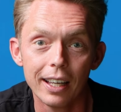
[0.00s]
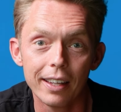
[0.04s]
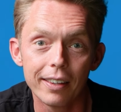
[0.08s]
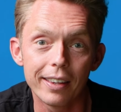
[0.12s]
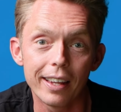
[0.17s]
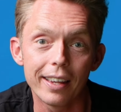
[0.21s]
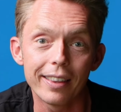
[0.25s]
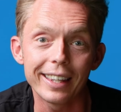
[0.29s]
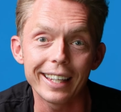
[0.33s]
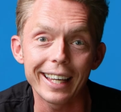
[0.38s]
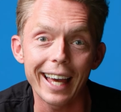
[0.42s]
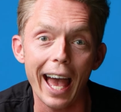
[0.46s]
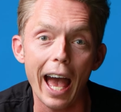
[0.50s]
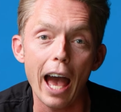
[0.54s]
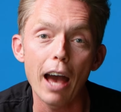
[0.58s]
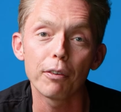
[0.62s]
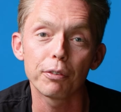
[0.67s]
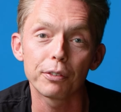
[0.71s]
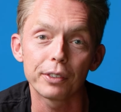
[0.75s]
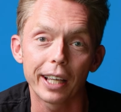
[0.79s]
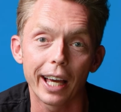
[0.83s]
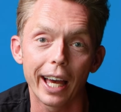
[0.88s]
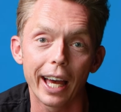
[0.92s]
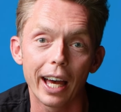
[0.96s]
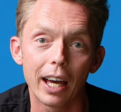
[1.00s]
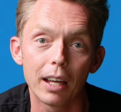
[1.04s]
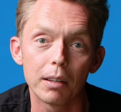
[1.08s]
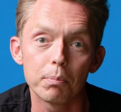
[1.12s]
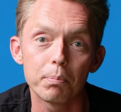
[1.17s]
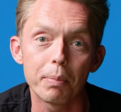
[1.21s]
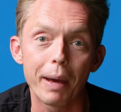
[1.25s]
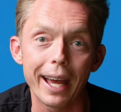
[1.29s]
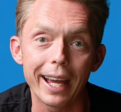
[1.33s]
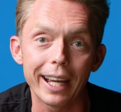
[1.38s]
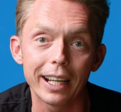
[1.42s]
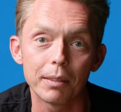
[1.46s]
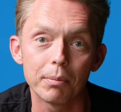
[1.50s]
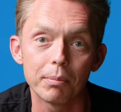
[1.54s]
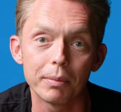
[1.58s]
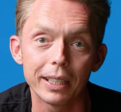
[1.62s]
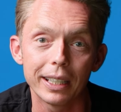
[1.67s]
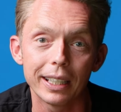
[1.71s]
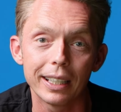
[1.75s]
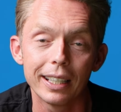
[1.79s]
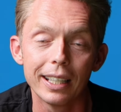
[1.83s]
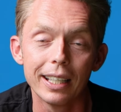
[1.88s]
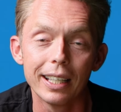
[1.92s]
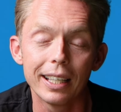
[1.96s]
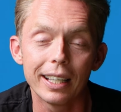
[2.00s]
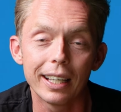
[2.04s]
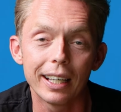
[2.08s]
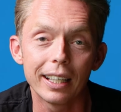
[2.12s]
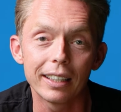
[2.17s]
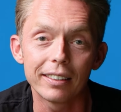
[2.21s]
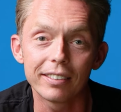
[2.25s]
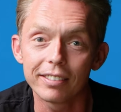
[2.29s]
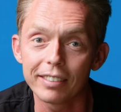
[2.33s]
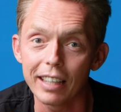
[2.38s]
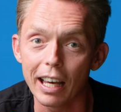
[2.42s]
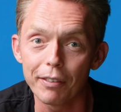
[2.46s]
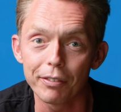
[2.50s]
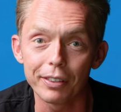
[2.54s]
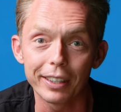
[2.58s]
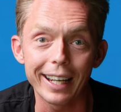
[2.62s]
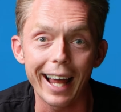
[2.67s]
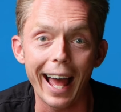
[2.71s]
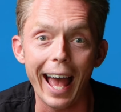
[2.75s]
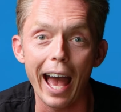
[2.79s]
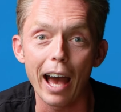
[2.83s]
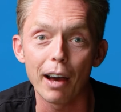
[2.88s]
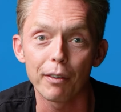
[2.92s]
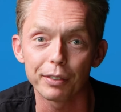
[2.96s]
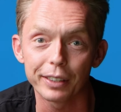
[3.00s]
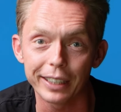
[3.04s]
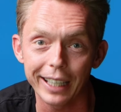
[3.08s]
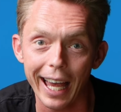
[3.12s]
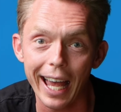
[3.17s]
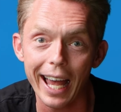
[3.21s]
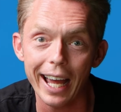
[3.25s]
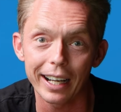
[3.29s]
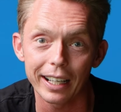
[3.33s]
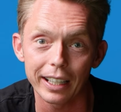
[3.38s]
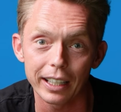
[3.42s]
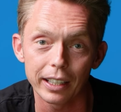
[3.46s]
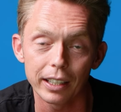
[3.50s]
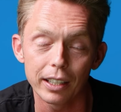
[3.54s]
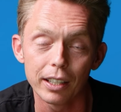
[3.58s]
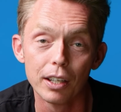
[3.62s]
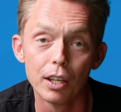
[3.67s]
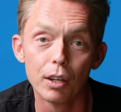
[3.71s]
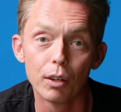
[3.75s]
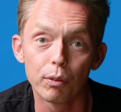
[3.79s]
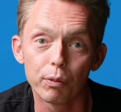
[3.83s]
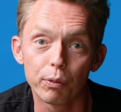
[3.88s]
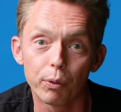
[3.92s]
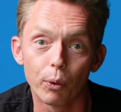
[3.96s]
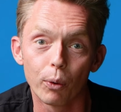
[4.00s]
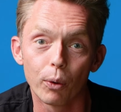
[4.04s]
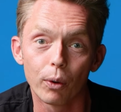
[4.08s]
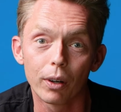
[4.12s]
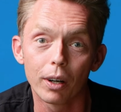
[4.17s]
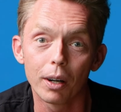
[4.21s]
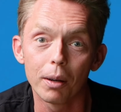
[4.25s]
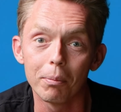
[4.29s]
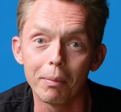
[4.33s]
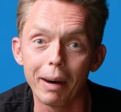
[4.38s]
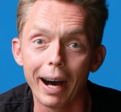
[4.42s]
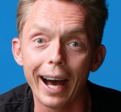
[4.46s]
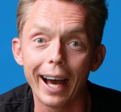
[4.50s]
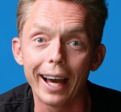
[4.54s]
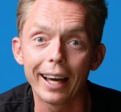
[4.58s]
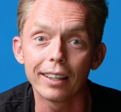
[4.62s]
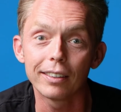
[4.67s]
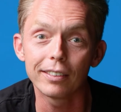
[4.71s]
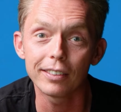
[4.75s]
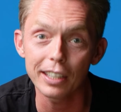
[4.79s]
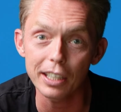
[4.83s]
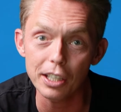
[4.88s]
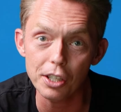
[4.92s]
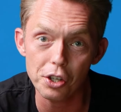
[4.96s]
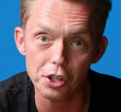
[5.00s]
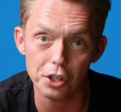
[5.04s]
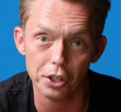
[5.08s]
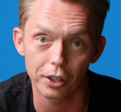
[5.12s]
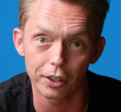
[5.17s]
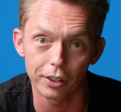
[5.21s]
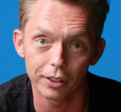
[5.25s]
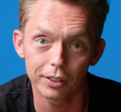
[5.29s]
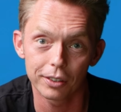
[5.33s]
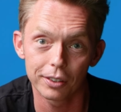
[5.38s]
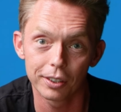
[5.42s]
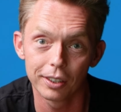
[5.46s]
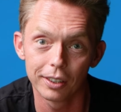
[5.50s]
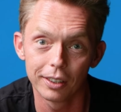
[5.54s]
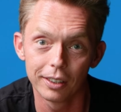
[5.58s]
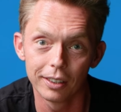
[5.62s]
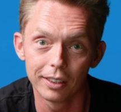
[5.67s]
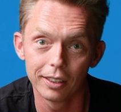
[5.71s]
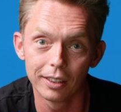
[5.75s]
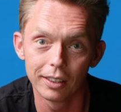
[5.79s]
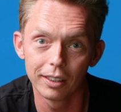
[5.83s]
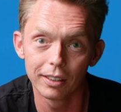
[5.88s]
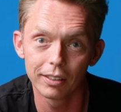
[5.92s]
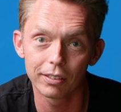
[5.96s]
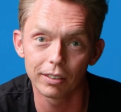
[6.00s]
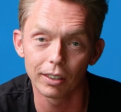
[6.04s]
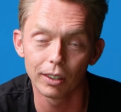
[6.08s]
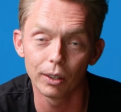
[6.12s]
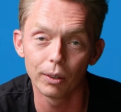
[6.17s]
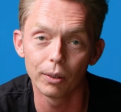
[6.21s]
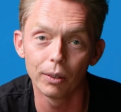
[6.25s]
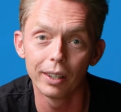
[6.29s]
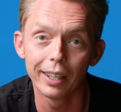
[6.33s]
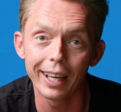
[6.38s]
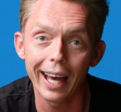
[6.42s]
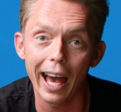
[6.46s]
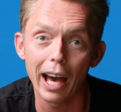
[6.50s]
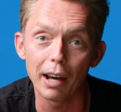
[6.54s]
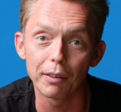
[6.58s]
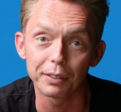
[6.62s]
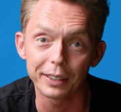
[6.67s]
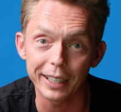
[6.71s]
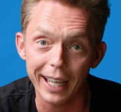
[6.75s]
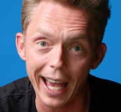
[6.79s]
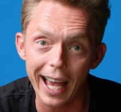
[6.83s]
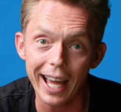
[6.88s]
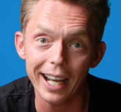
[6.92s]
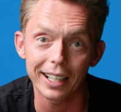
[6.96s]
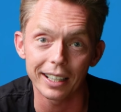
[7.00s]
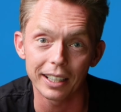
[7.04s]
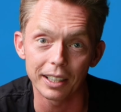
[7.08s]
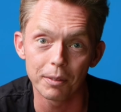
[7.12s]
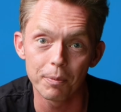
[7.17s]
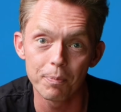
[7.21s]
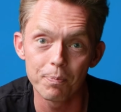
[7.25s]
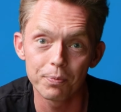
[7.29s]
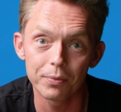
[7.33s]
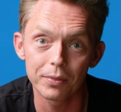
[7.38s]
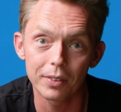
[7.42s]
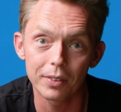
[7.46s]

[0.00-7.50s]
then the Afghan paid me 7 Afghani for my t-shirt. So Afghani